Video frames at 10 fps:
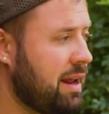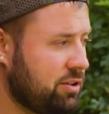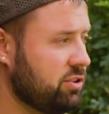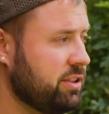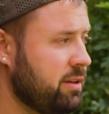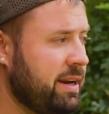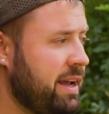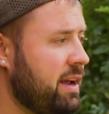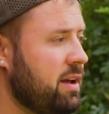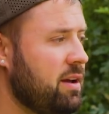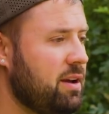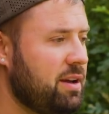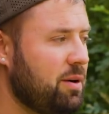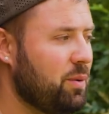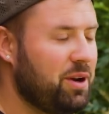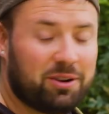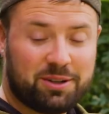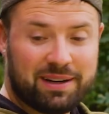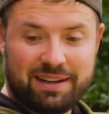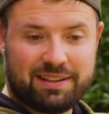like us at the minute. We're not
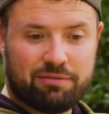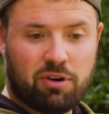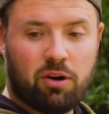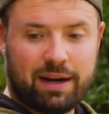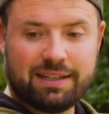doing anything wrong.